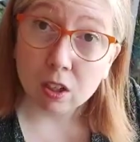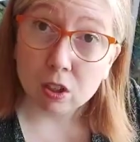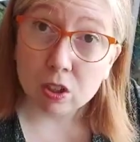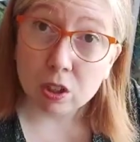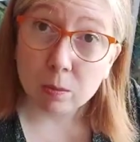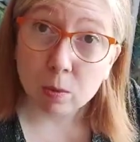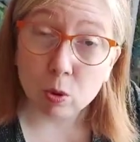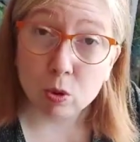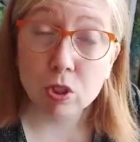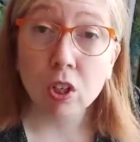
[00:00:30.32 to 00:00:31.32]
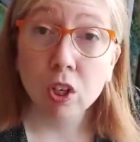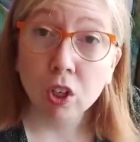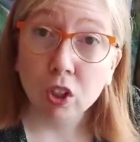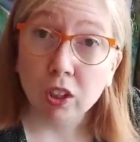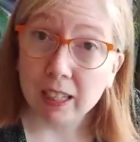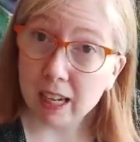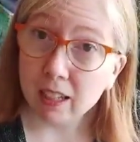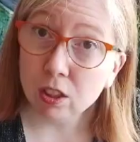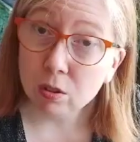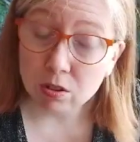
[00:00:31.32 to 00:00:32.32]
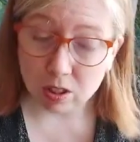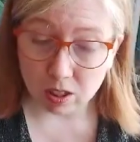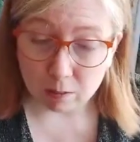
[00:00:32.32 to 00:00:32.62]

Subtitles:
cutting board. You can use a